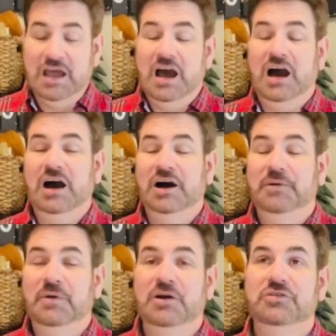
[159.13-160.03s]

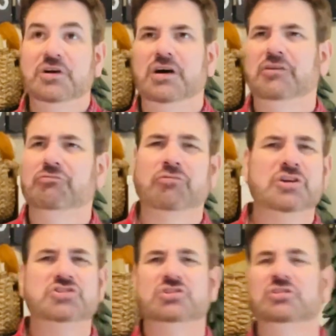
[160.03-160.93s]
The
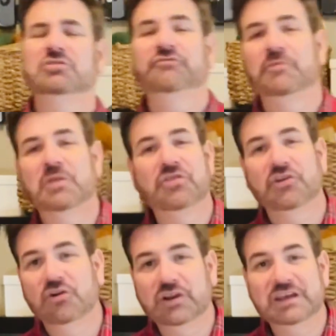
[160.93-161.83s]
original from the
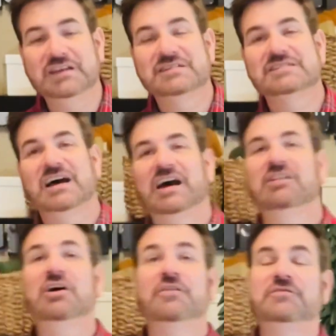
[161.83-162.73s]
30s, I
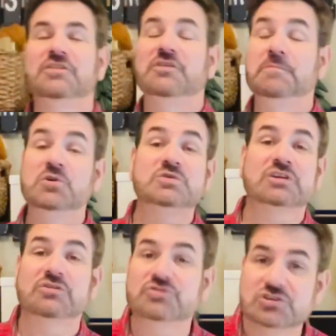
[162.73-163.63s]
loved the
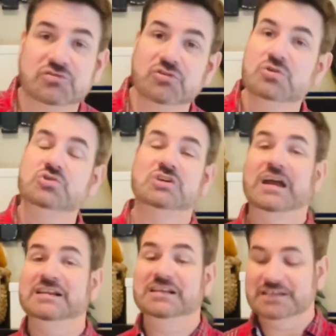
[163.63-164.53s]
musical Scrooge
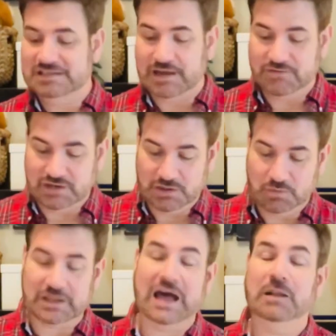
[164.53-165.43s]
1970
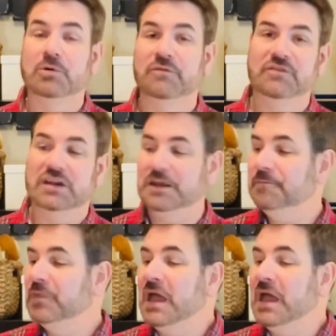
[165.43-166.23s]
with Albert Finney.